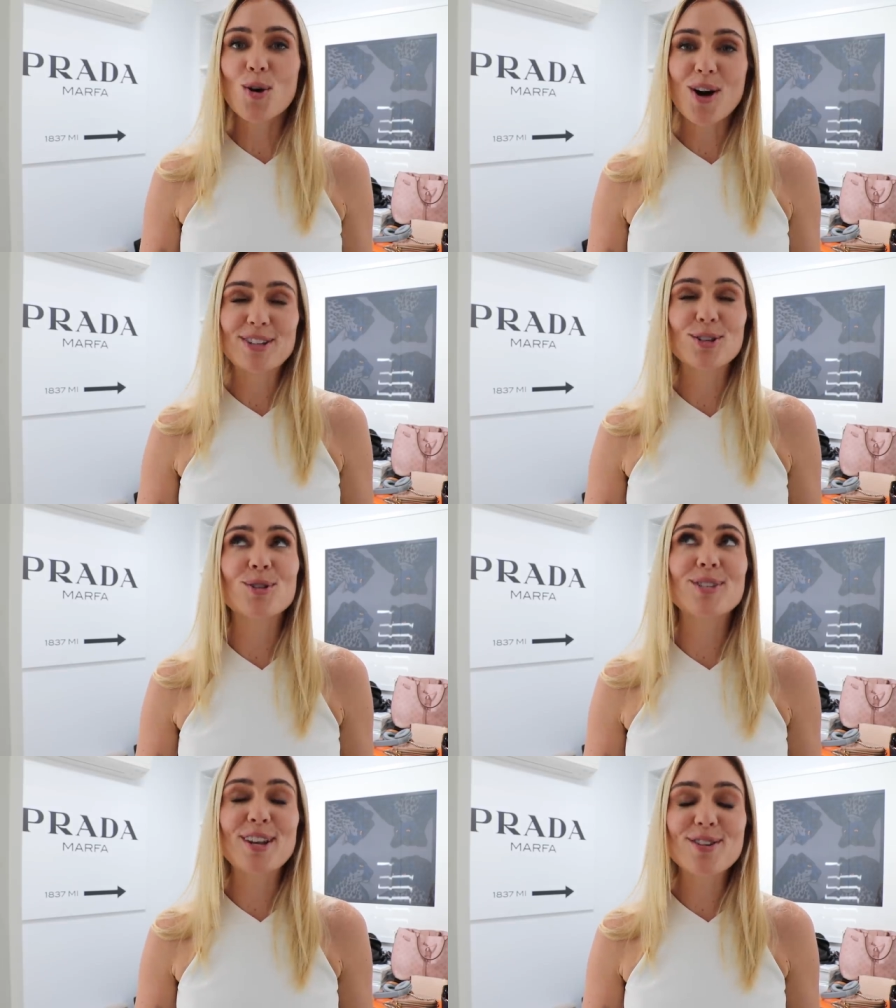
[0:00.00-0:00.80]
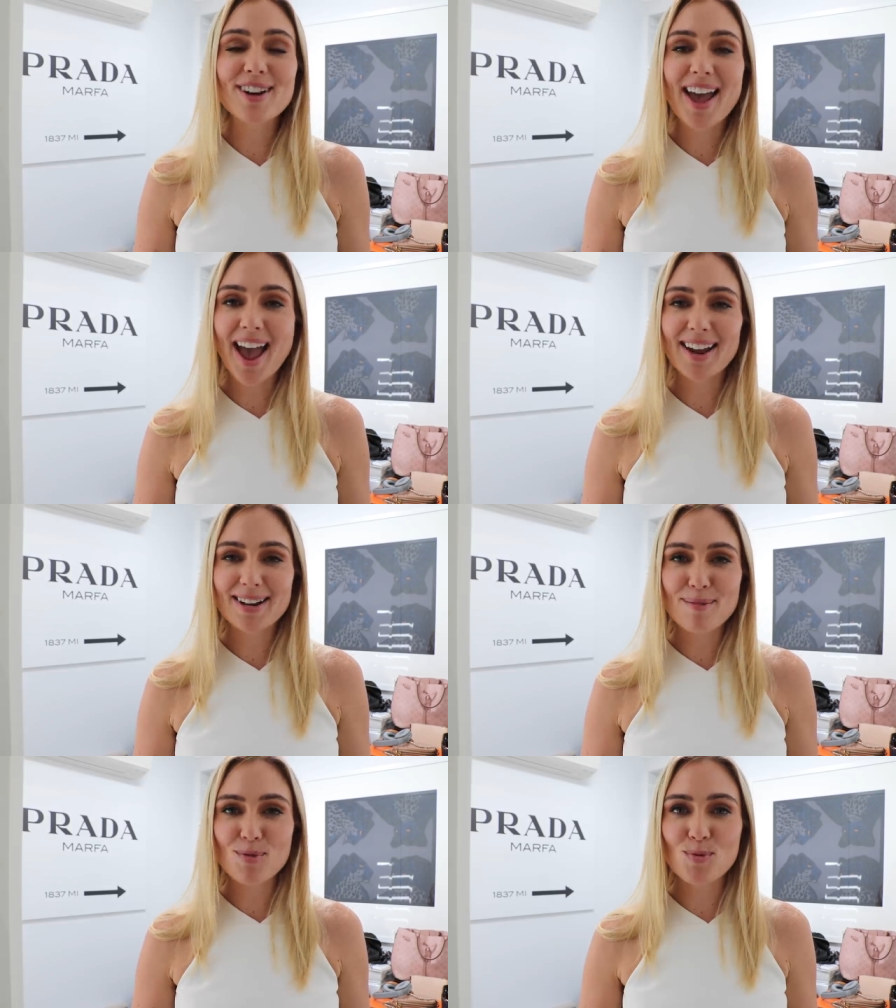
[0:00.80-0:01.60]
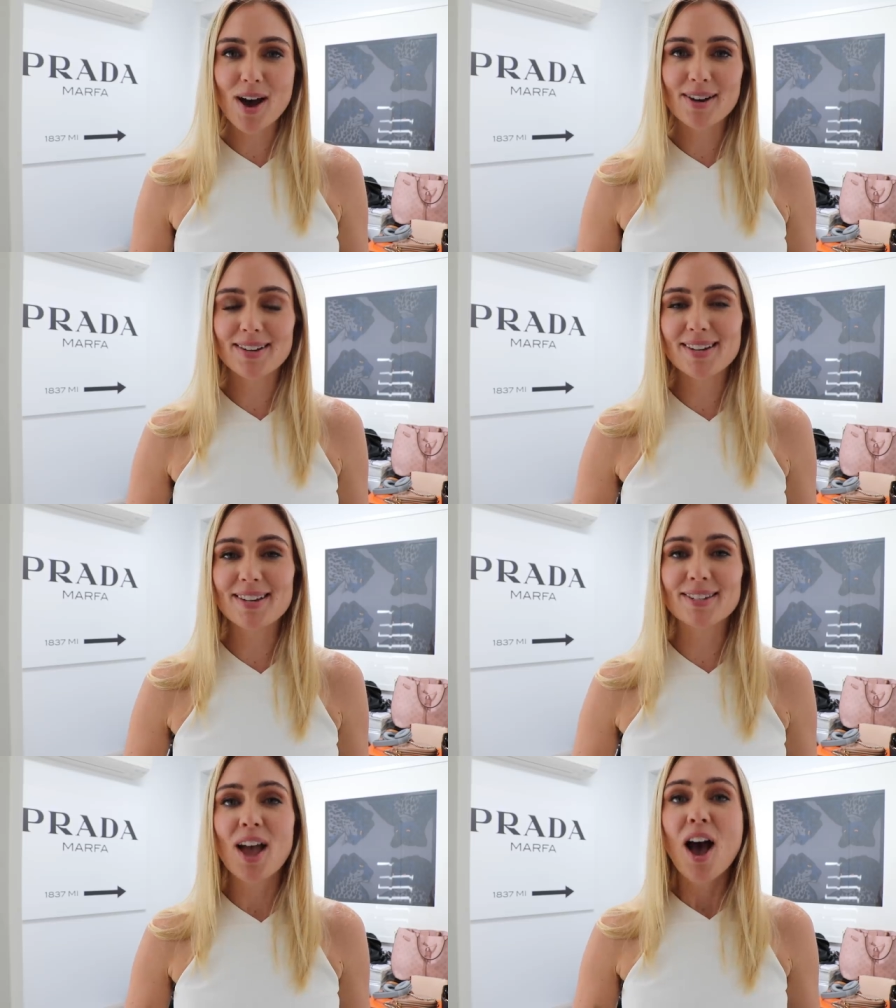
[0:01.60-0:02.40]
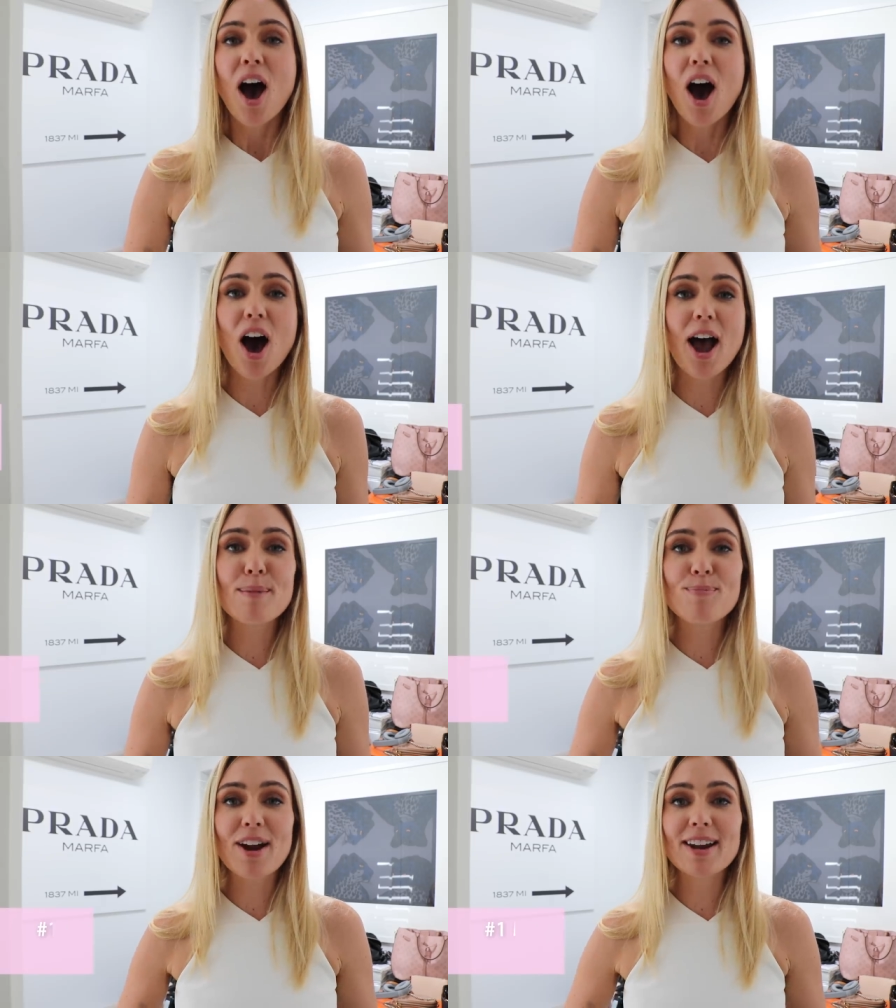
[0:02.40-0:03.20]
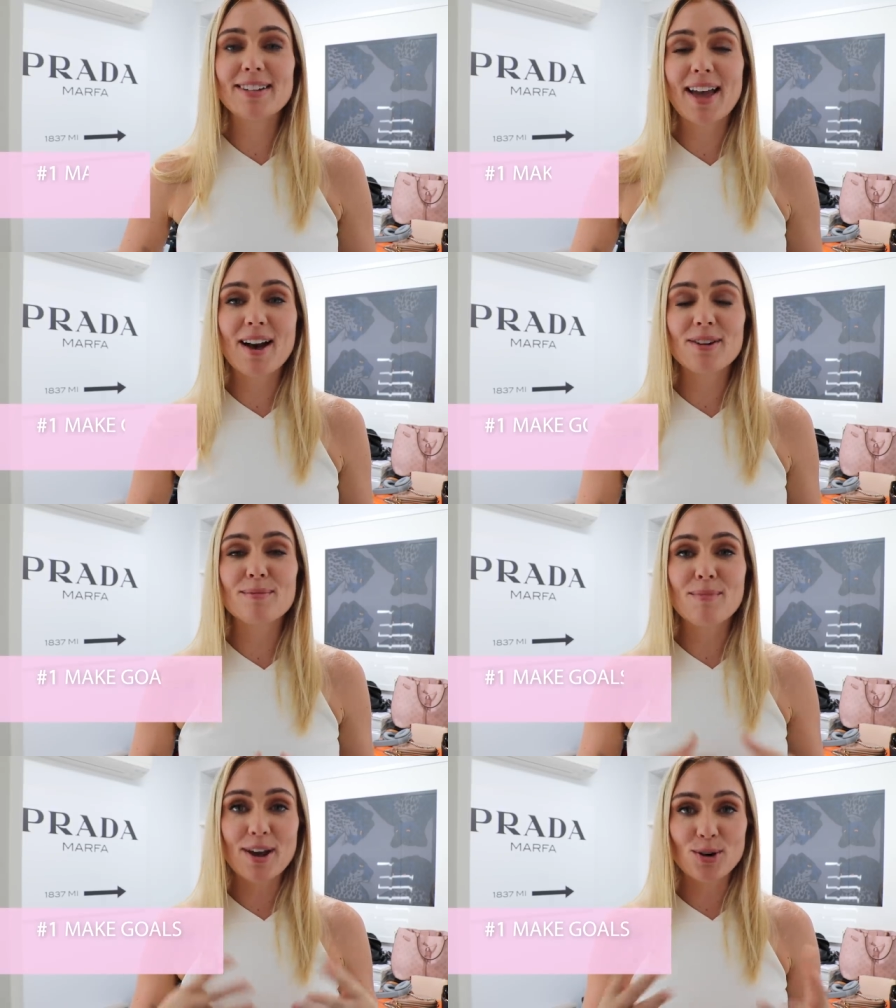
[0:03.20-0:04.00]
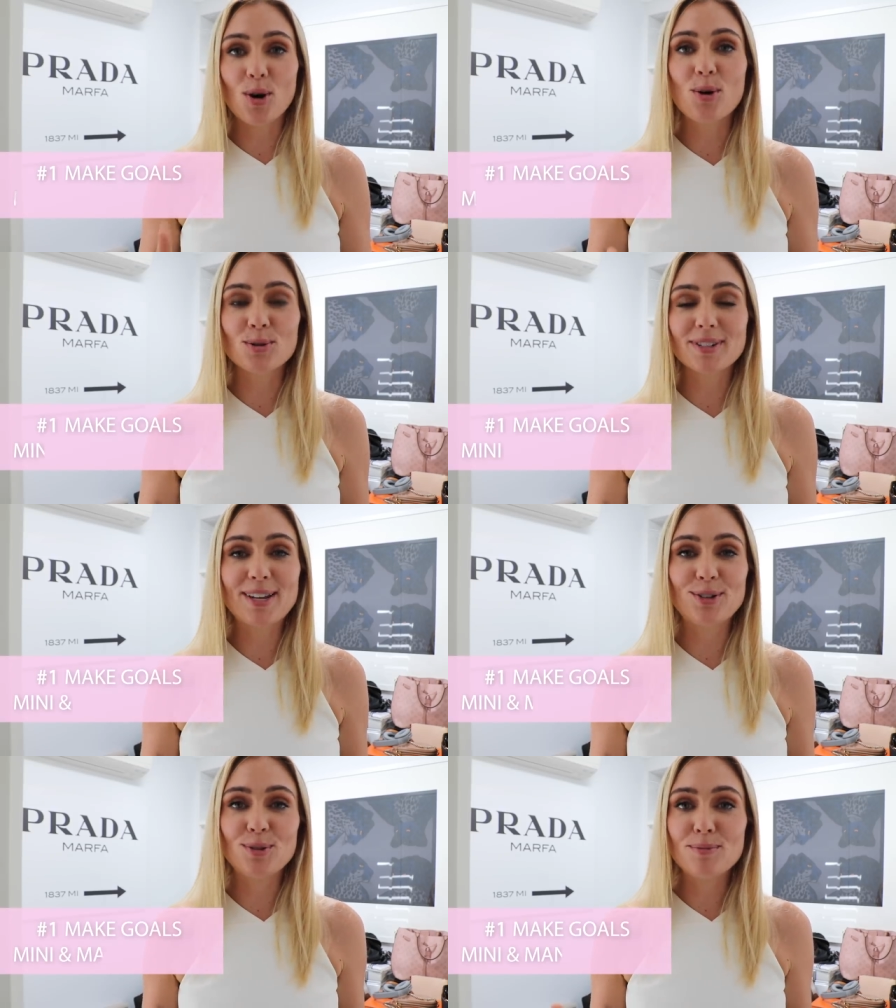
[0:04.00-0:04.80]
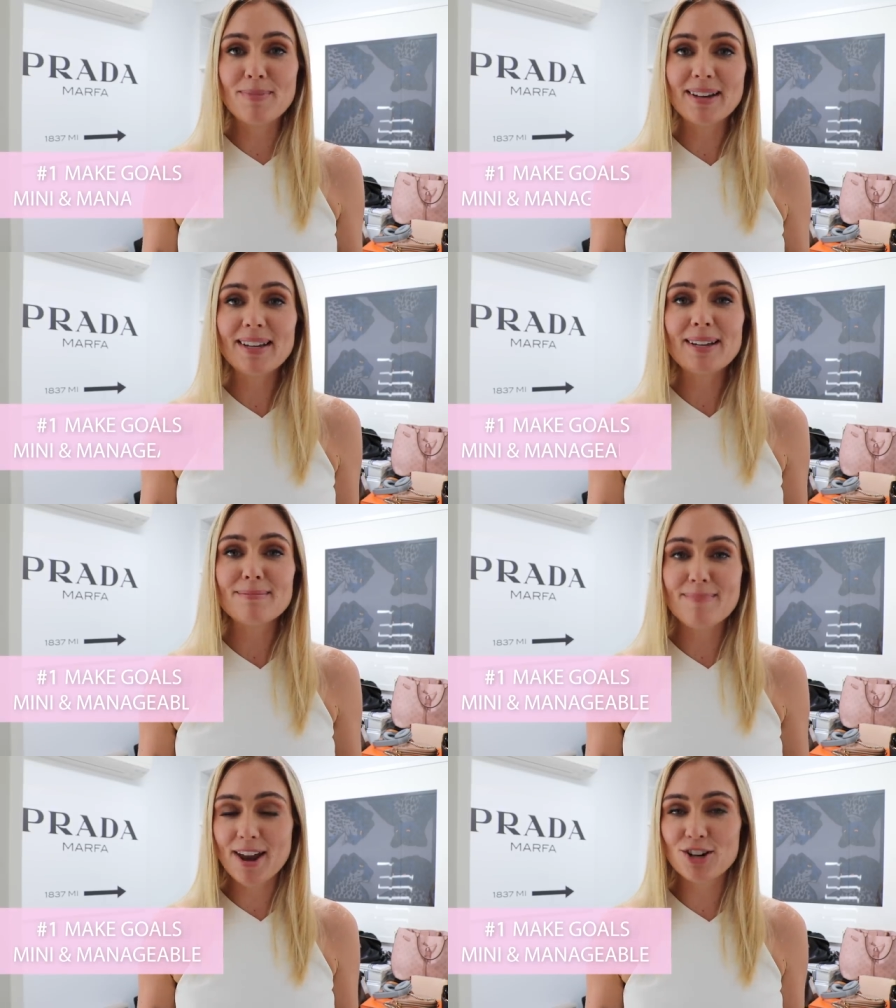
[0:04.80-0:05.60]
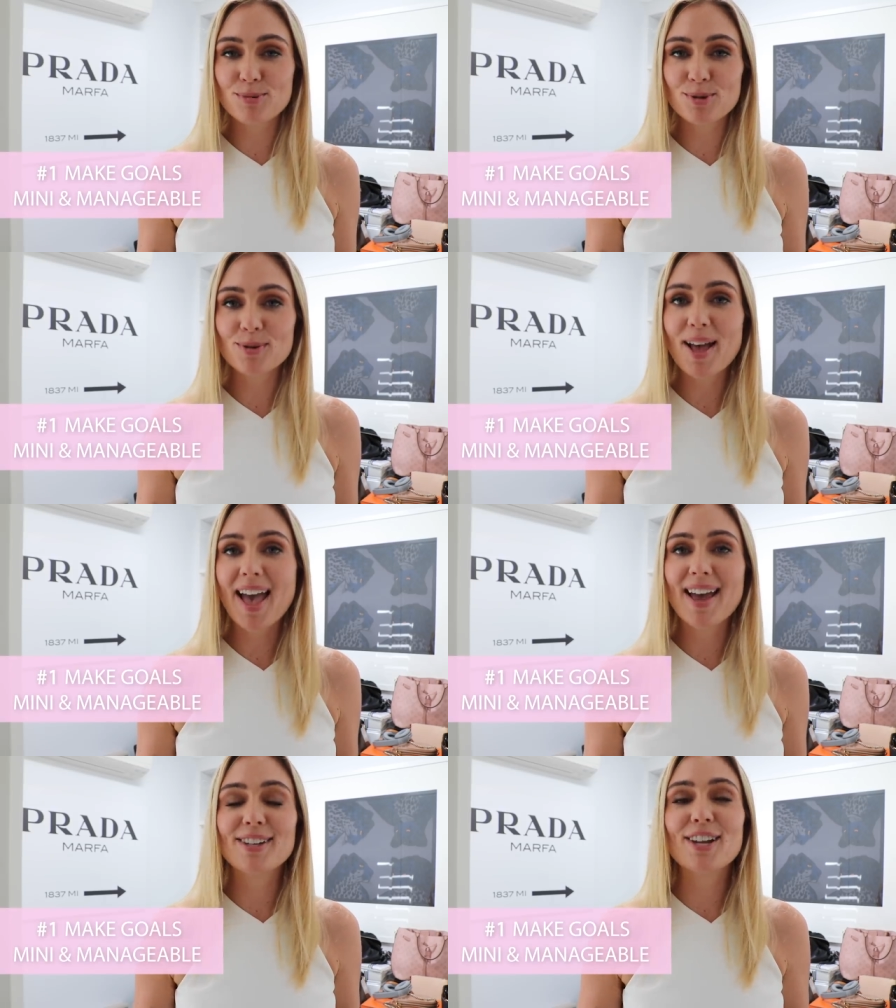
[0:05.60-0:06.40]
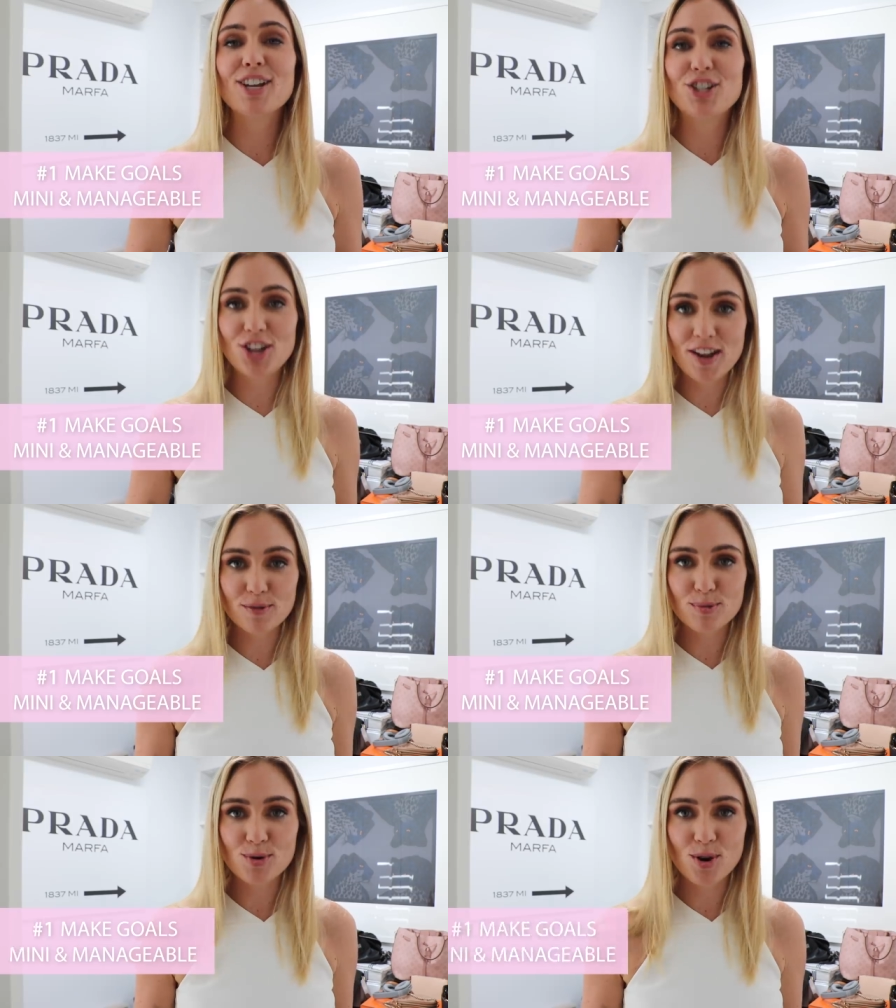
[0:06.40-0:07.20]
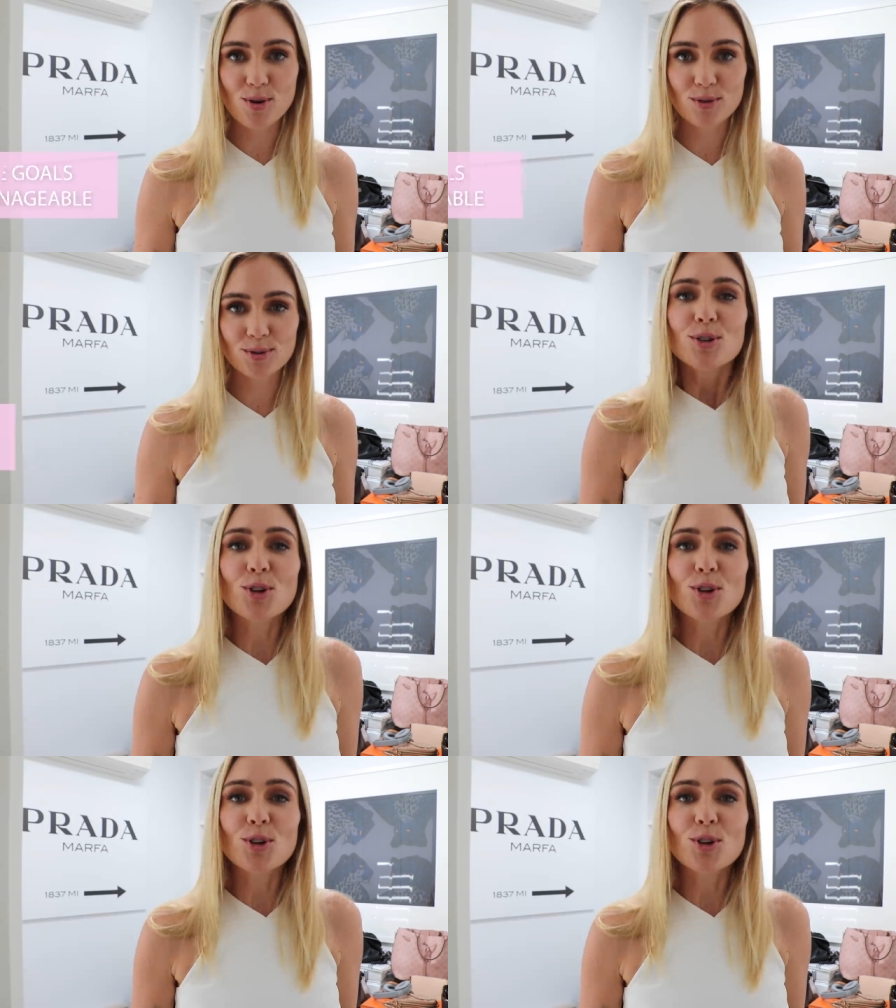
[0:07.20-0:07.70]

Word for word: All right, so secret hack number one is I break down my goals into mini, manageable, and achievable goals.